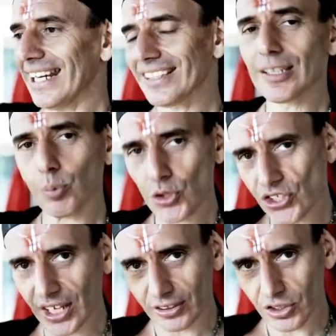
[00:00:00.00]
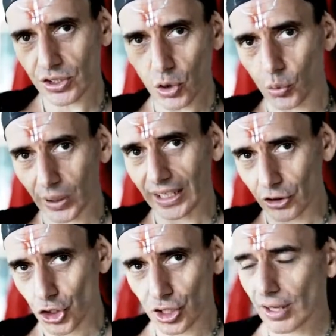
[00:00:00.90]
80%
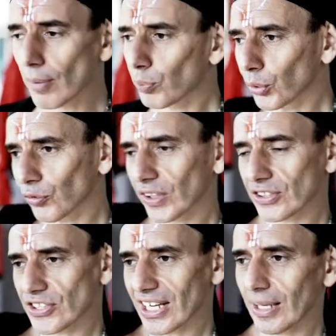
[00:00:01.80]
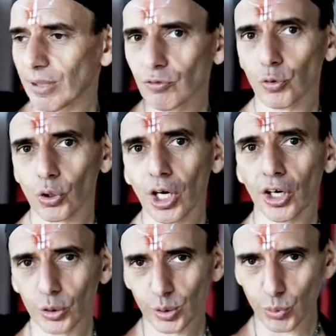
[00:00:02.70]
range. Perfect is aiming for
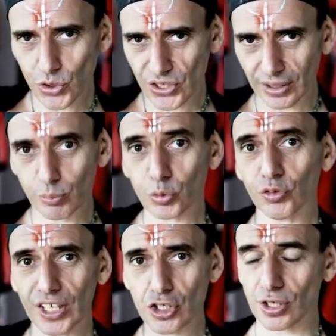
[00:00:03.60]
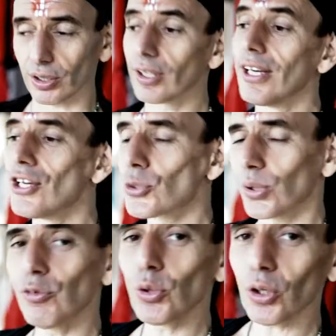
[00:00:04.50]
100% perfection. So
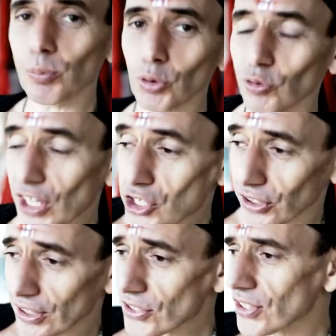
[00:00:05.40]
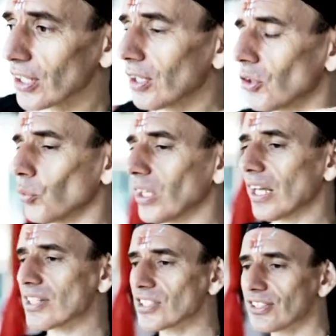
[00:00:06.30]
if you are a perfectionist,
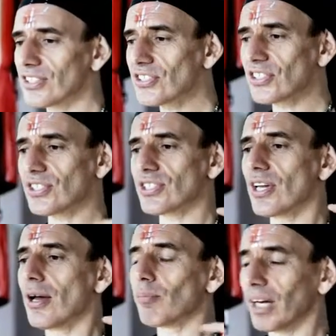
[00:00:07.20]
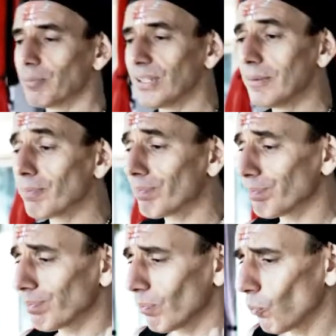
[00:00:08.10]
realize that this is might be
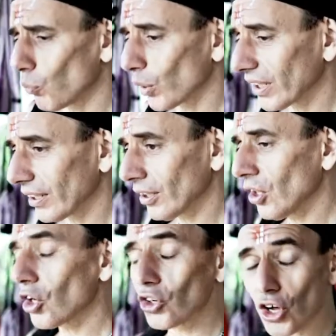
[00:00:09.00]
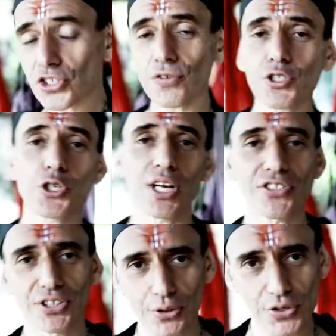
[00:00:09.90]
bringing lots of
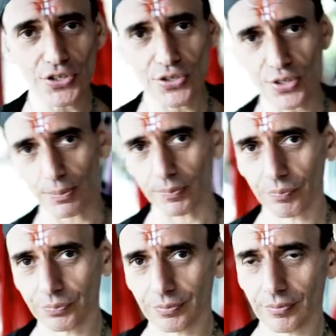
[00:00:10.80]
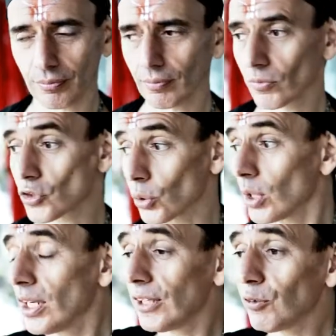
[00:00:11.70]
stress in your system. So
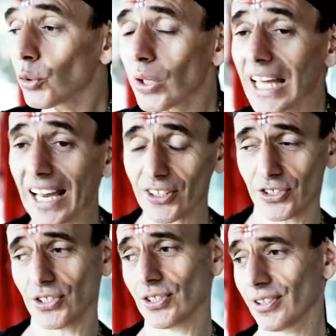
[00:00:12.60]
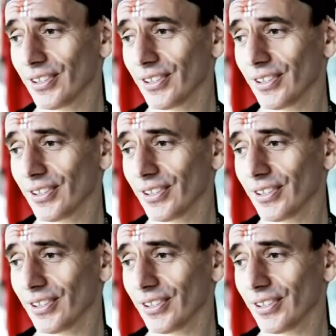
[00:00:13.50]
if you relax